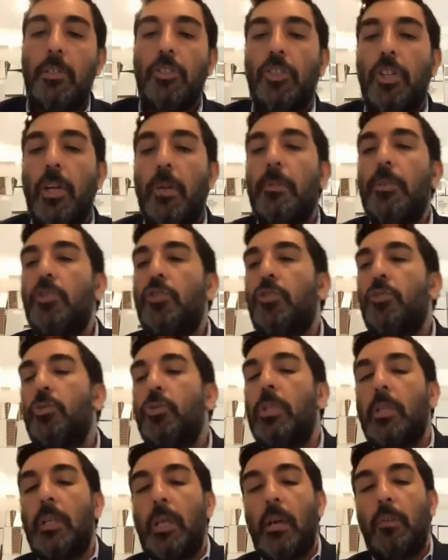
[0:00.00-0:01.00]
Hashem is
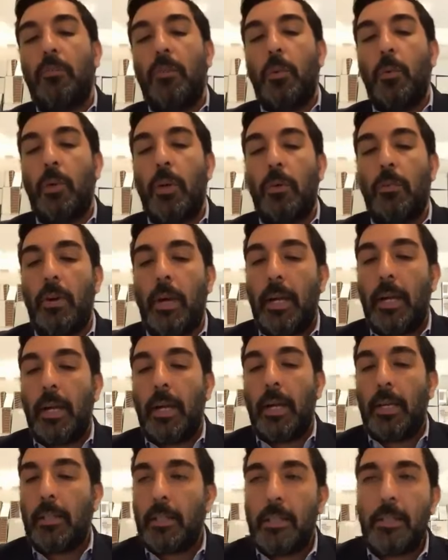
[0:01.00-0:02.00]
truly everywhere,
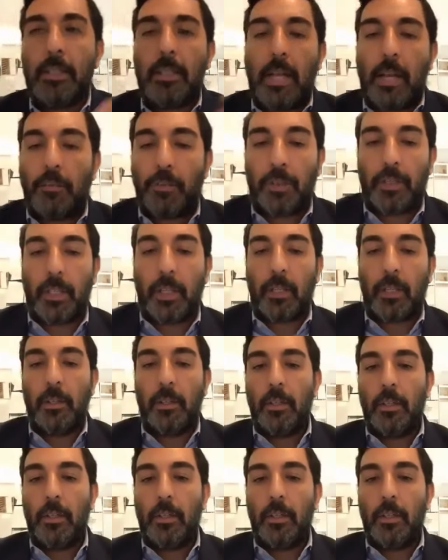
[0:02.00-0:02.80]
right? He's in everything.